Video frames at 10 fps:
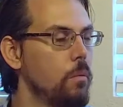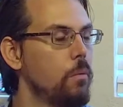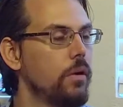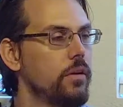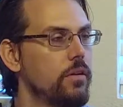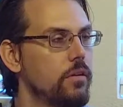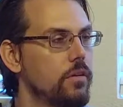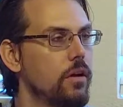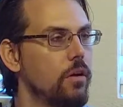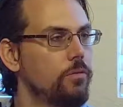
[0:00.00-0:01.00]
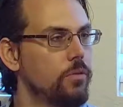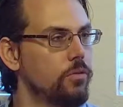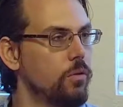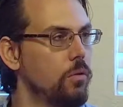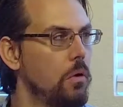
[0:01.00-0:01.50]
Where did you go for
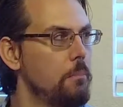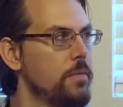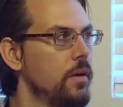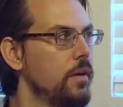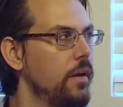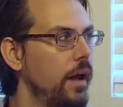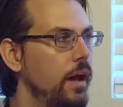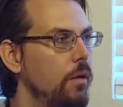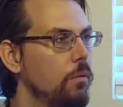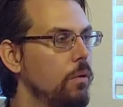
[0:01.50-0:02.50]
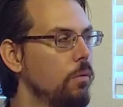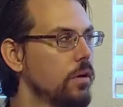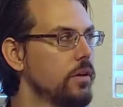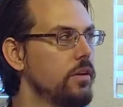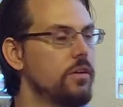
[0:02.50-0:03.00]
school? What
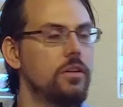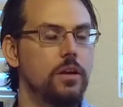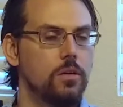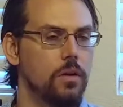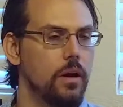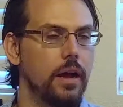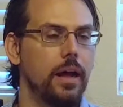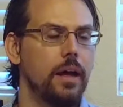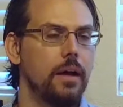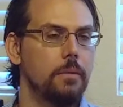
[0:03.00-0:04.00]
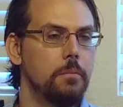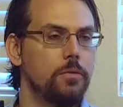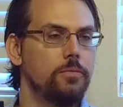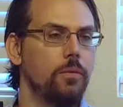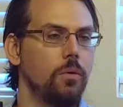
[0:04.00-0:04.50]
work did you do
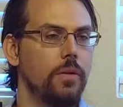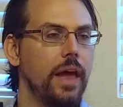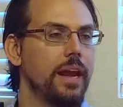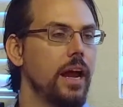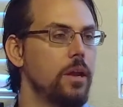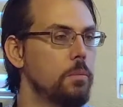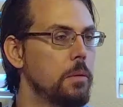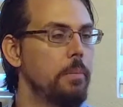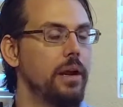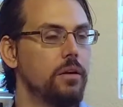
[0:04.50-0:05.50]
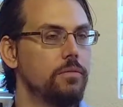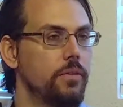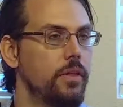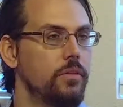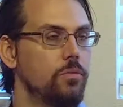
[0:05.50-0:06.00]
before that got you prepared for
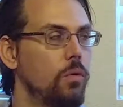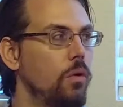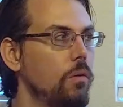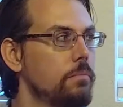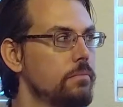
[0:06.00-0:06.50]
this role?